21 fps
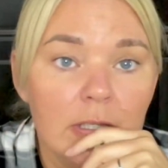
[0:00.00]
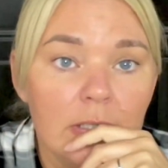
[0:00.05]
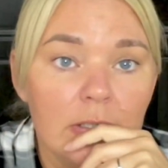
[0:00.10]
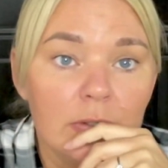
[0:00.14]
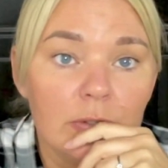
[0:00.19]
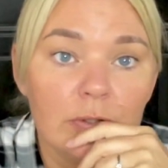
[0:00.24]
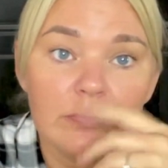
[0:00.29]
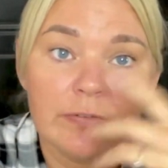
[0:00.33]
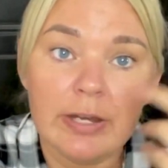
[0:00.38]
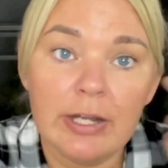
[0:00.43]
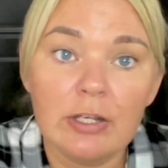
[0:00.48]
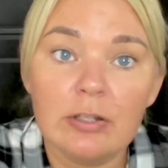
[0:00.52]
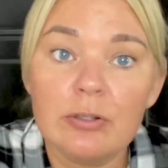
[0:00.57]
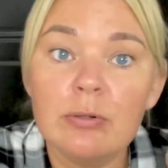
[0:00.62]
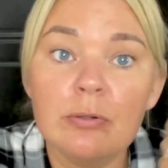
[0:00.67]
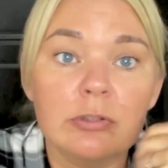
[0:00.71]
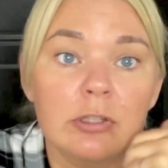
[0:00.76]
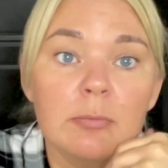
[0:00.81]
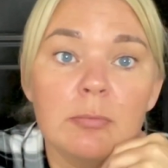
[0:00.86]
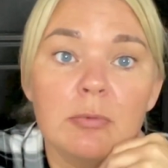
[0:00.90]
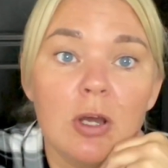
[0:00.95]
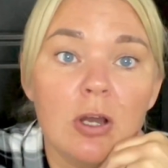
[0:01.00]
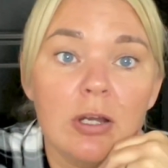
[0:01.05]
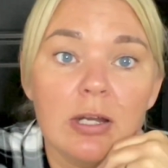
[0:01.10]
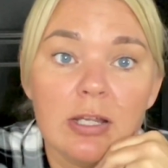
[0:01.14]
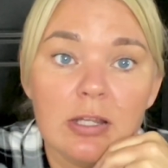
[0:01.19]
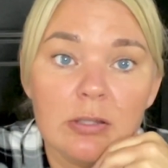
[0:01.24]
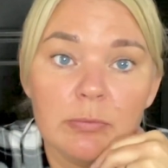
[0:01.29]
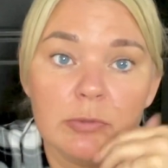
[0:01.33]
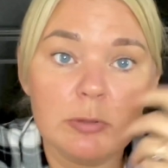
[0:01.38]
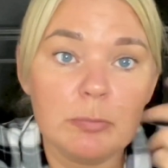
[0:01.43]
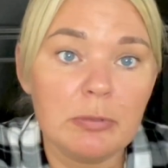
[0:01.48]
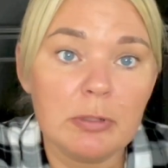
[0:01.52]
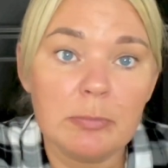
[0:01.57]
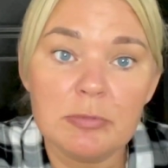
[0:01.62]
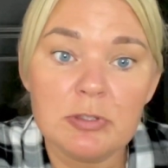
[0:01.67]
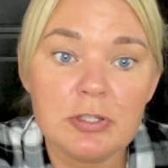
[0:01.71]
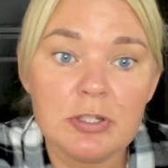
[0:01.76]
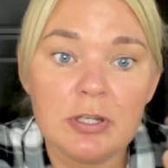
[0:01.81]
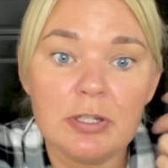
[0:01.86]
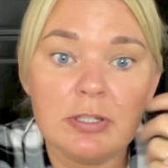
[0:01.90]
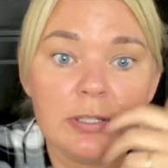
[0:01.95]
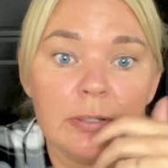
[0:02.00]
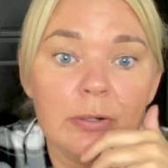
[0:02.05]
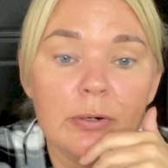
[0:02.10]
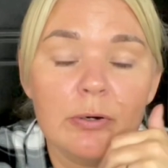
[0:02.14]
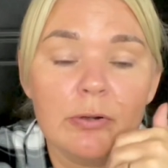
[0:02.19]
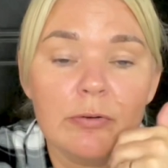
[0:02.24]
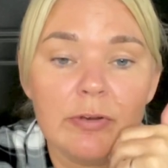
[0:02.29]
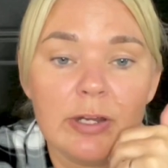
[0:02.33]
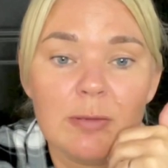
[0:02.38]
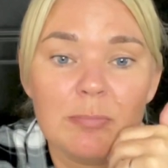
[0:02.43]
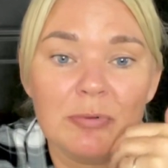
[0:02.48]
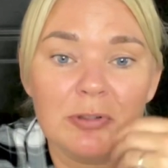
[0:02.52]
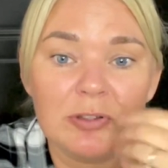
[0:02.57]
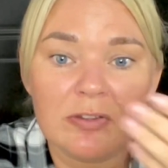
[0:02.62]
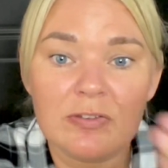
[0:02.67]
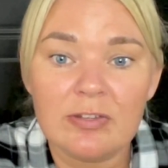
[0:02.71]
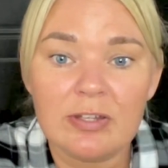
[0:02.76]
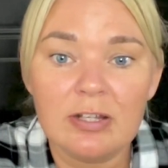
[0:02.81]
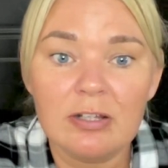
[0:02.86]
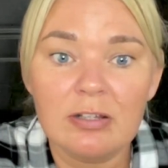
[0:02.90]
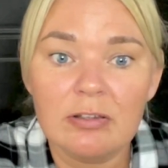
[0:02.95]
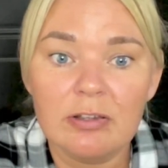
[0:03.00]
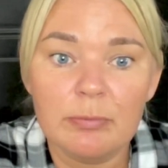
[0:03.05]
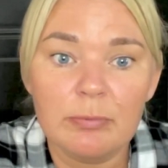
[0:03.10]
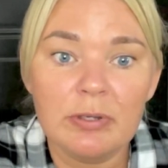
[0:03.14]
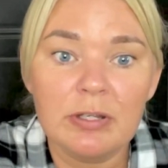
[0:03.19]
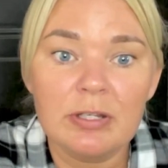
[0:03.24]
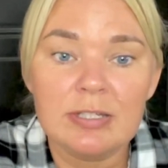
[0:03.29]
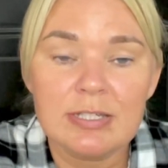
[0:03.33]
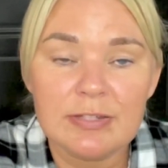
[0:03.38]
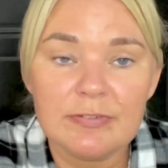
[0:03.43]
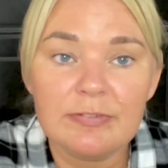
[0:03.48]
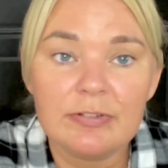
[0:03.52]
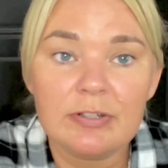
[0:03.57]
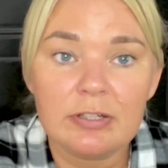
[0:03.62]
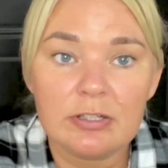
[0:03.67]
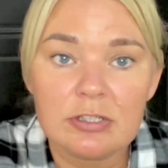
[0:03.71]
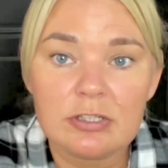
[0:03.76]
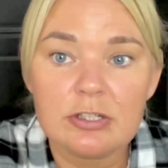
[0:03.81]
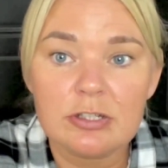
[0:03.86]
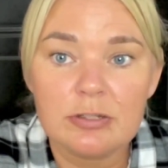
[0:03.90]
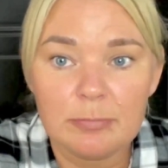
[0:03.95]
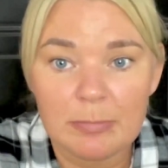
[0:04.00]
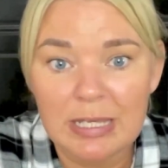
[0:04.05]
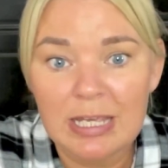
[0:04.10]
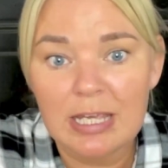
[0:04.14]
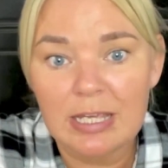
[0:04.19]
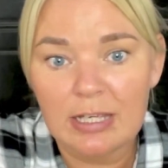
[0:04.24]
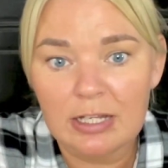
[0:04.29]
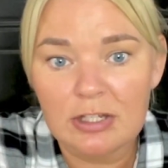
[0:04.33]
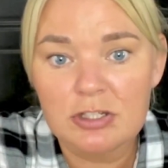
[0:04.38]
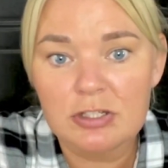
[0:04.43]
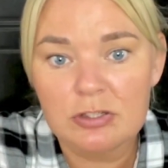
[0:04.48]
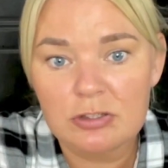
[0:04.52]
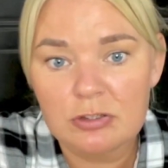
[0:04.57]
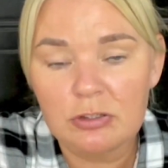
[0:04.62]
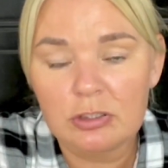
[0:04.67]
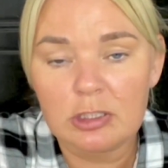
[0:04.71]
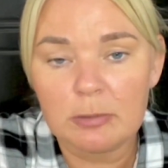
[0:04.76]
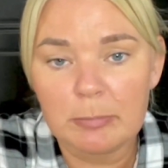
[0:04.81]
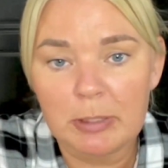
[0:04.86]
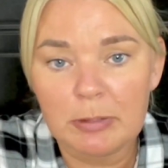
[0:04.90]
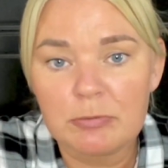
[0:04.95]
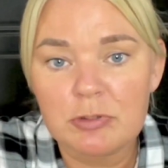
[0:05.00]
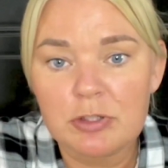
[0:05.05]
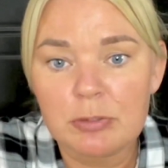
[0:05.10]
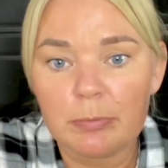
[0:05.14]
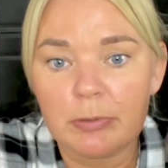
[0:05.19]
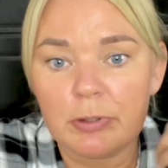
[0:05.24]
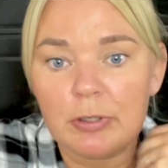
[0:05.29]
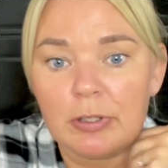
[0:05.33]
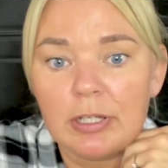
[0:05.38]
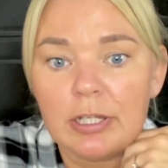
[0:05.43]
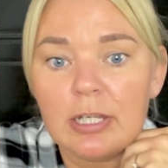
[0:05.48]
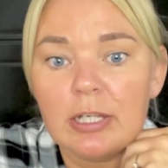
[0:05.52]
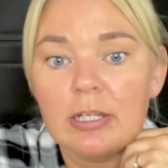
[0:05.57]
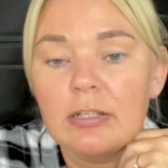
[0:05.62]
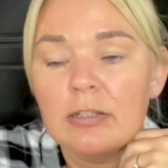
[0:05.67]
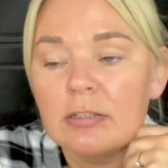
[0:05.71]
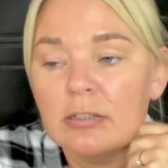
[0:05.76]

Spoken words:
So if I had cooked them longer, they would have probably turned out all right, but still they weren't difficult to make. I just took them out too early.